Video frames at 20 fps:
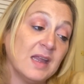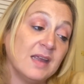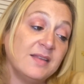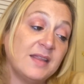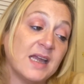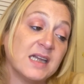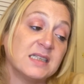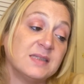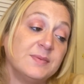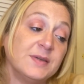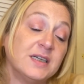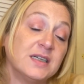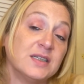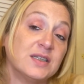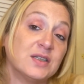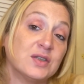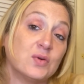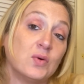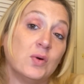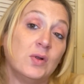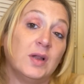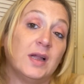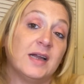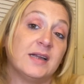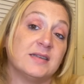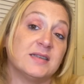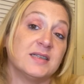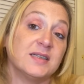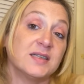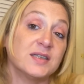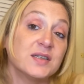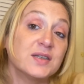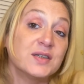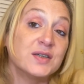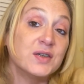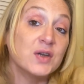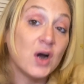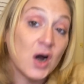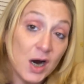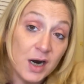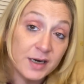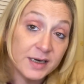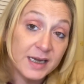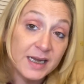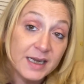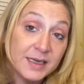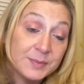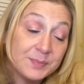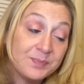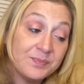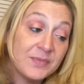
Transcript: That's because school has started,